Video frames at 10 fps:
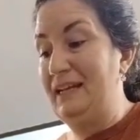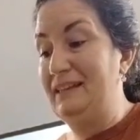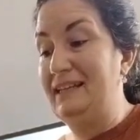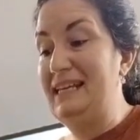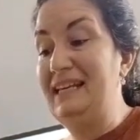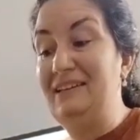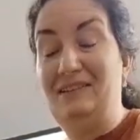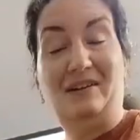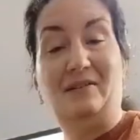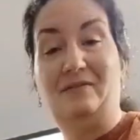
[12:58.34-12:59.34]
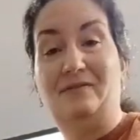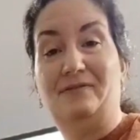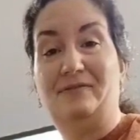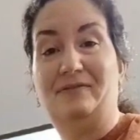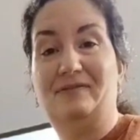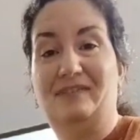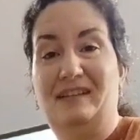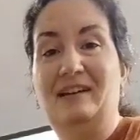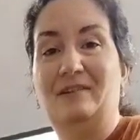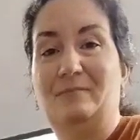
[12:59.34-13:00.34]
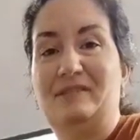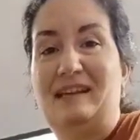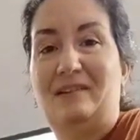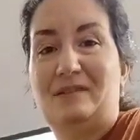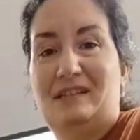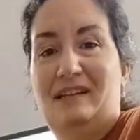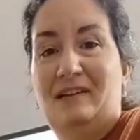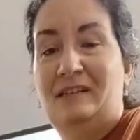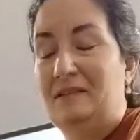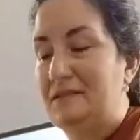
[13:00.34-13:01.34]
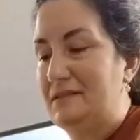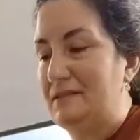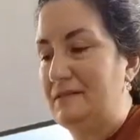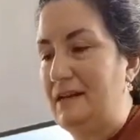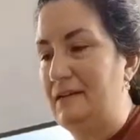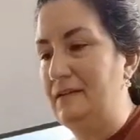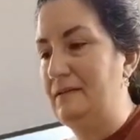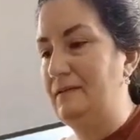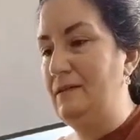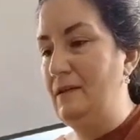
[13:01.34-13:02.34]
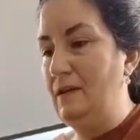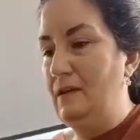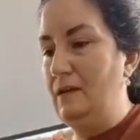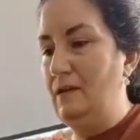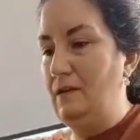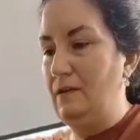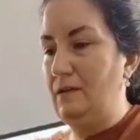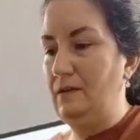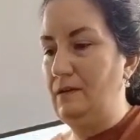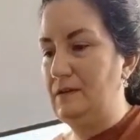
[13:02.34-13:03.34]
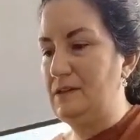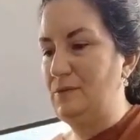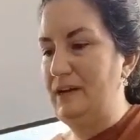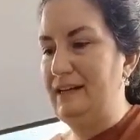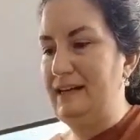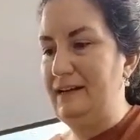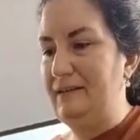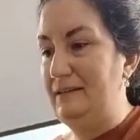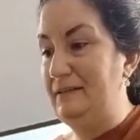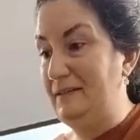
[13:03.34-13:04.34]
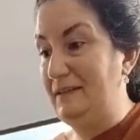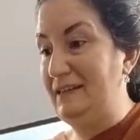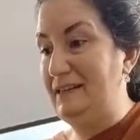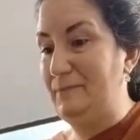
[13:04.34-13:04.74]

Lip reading: the heat of, you know, the potatoes and the onions kind of sweating down in